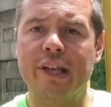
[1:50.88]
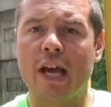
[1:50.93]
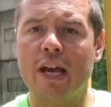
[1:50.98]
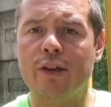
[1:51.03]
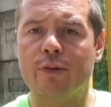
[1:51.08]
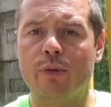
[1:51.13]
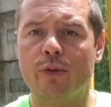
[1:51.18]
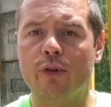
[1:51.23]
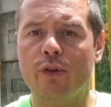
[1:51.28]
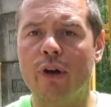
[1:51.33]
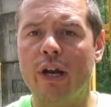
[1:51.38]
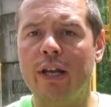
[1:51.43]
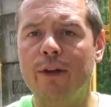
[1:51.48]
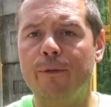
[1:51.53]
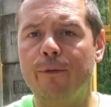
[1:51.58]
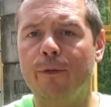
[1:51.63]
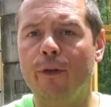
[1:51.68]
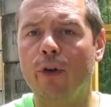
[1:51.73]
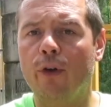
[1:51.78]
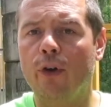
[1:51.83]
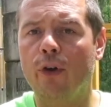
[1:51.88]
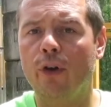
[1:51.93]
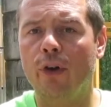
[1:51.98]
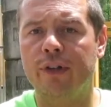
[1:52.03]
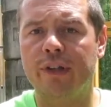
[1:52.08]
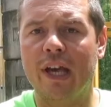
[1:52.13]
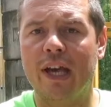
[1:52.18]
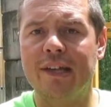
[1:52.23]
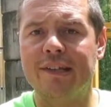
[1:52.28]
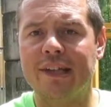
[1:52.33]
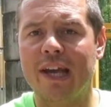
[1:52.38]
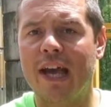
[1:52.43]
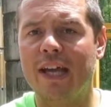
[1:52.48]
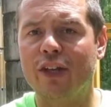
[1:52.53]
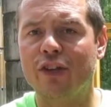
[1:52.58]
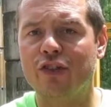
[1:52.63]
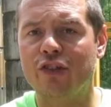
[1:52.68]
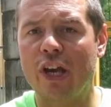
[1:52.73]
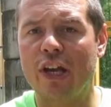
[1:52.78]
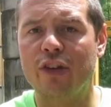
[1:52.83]
stage we're already four days ahead
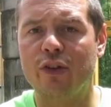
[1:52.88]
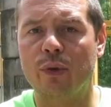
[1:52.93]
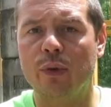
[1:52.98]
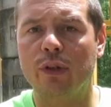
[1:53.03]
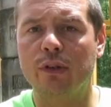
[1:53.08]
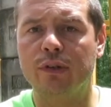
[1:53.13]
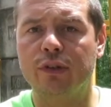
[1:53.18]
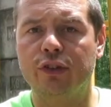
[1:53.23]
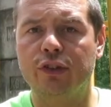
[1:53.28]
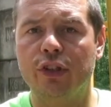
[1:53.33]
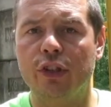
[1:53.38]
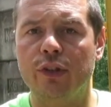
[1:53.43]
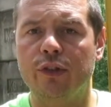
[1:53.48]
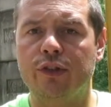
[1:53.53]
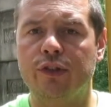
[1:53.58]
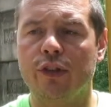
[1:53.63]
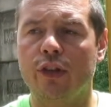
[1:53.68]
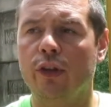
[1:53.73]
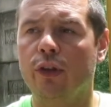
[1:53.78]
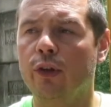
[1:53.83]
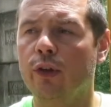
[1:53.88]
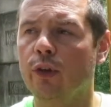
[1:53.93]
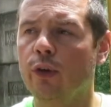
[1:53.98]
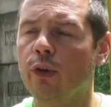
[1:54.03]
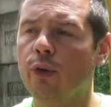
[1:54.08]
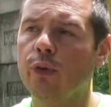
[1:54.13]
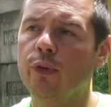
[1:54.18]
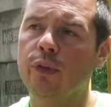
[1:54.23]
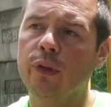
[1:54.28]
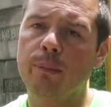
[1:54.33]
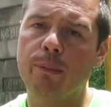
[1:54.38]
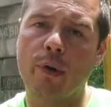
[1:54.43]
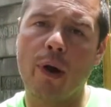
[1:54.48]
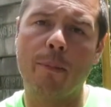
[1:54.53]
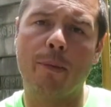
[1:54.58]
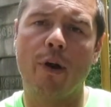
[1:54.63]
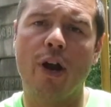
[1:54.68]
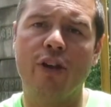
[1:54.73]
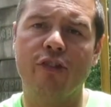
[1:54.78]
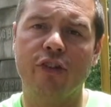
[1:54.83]
of schedule due to the
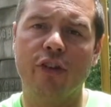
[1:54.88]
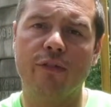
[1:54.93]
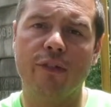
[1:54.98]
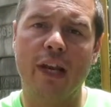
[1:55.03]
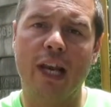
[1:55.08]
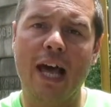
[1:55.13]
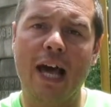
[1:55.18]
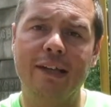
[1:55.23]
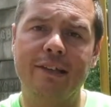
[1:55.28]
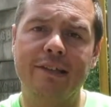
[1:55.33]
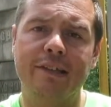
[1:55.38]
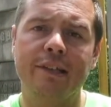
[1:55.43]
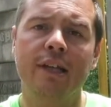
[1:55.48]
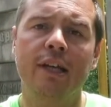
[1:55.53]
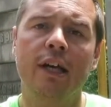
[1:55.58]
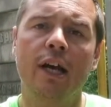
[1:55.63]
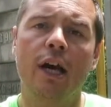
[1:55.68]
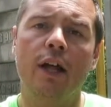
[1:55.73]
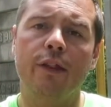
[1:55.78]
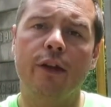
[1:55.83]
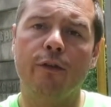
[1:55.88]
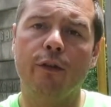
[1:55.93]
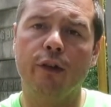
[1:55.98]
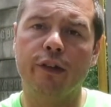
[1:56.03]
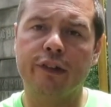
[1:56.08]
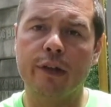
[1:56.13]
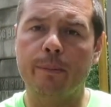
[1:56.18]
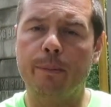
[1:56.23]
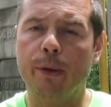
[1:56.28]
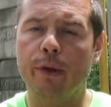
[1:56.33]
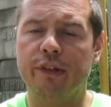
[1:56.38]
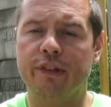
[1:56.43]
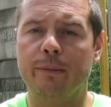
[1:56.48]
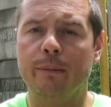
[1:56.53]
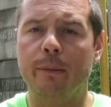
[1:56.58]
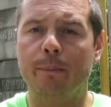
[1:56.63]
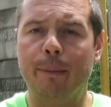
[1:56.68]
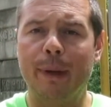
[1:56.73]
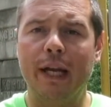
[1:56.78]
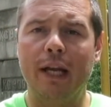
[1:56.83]
preparation of the labs. We've also put
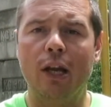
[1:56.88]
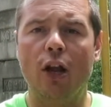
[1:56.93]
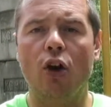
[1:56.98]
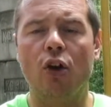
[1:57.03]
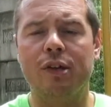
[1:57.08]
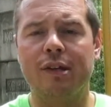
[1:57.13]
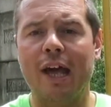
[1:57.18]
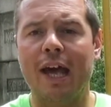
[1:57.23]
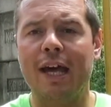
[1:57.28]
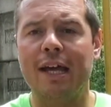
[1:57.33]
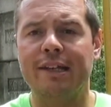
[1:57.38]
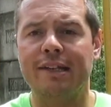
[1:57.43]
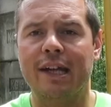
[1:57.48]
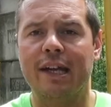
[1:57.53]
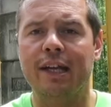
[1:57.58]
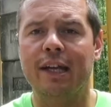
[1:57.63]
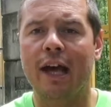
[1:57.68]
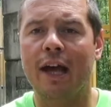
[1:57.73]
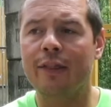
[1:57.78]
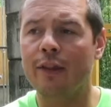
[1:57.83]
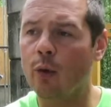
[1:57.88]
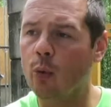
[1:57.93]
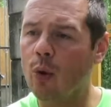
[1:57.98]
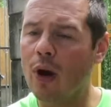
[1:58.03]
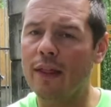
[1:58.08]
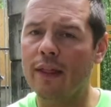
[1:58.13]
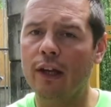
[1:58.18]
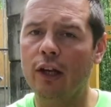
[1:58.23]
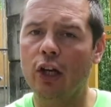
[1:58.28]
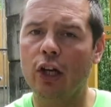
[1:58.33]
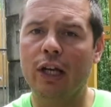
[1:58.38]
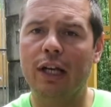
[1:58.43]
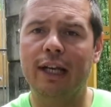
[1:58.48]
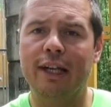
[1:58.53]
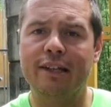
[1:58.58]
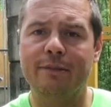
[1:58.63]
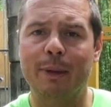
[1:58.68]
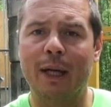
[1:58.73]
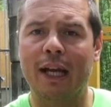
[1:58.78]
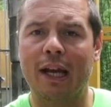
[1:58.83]
some big long days in and the weather
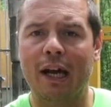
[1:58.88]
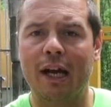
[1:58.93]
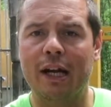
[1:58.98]
luckily has been